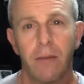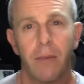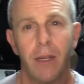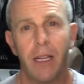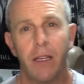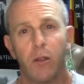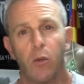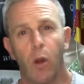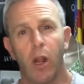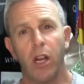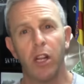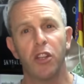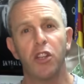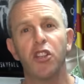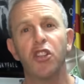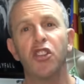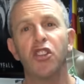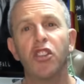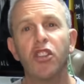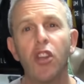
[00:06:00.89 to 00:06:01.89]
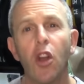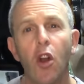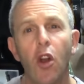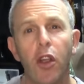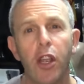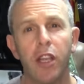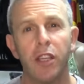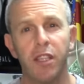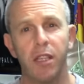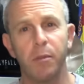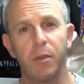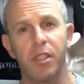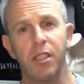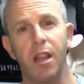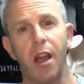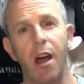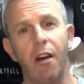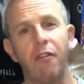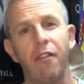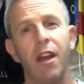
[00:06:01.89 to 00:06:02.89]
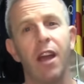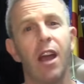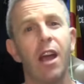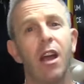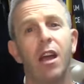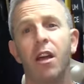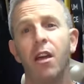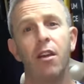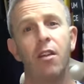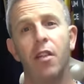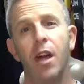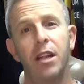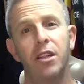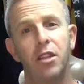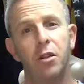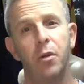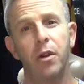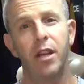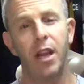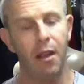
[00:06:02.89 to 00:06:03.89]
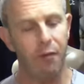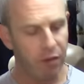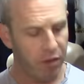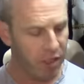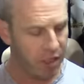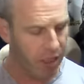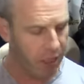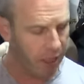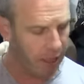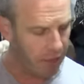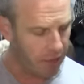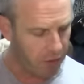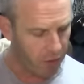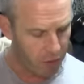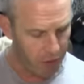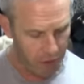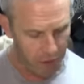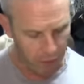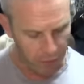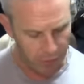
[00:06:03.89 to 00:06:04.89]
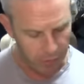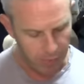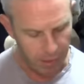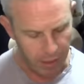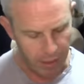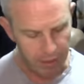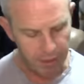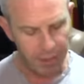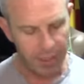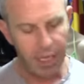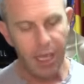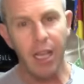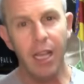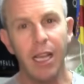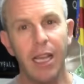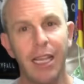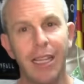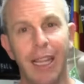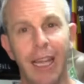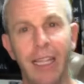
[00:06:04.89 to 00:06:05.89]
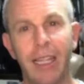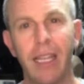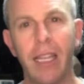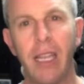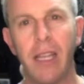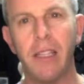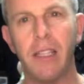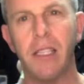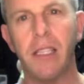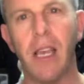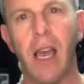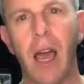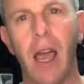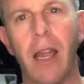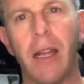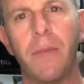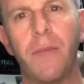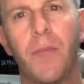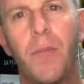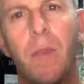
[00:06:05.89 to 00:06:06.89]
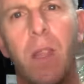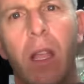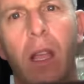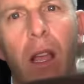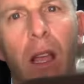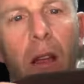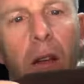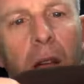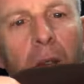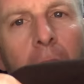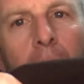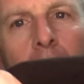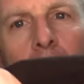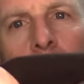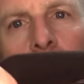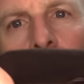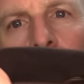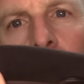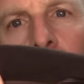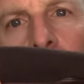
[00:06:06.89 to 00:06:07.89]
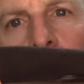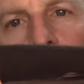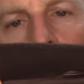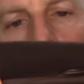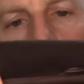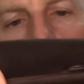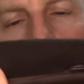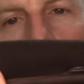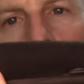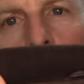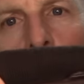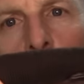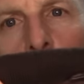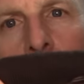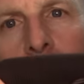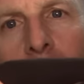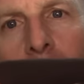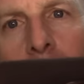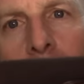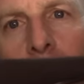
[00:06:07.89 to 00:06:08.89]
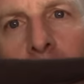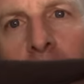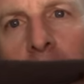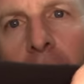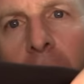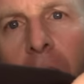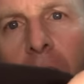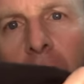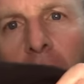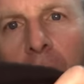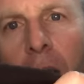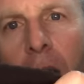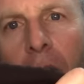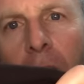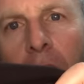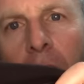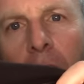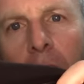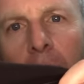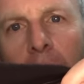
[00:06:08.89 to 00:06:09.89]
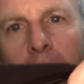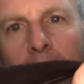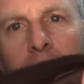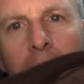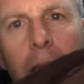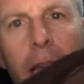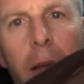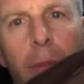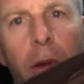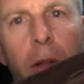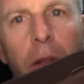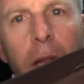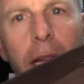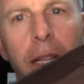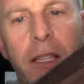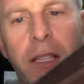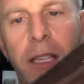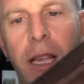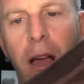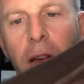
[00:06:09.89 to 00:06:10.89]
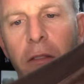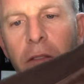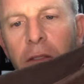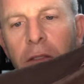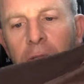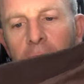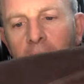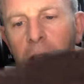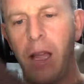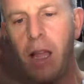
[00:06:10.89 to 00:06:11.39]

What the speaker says: because we're gonna show you some stuff that you would never see in a screen use piece, like the inside, okay? So here we have the label itself.